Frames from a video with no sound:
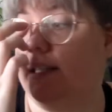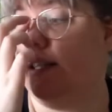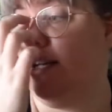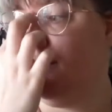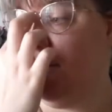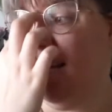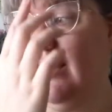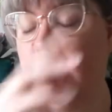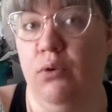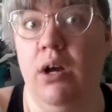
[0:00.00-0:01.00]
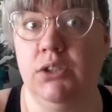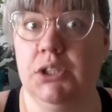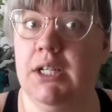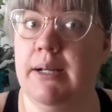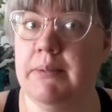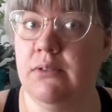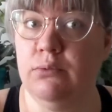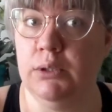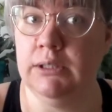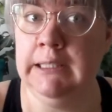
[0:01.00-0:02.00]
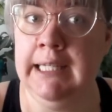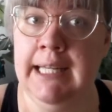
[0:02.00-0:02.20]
then that's like 400 grams of wool,